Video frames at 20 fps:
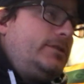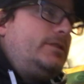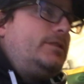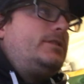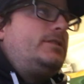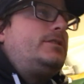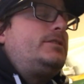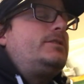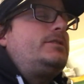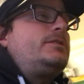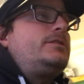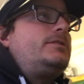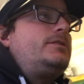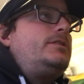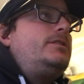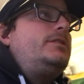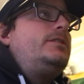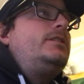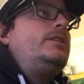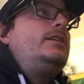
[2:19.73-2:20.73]
It's
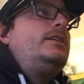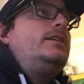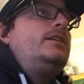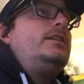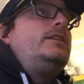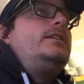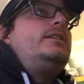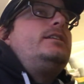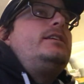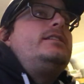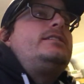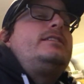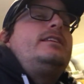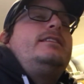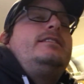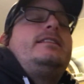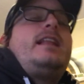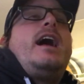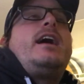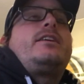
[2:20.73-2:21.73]
it's
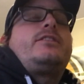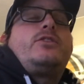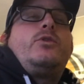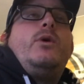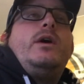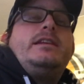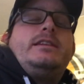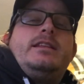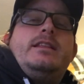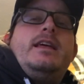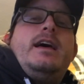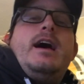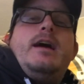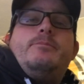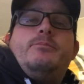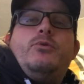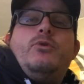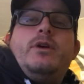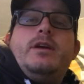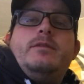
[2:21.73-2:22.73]
not quite to
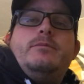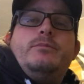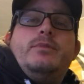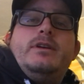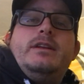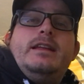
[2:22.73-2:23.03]
that point,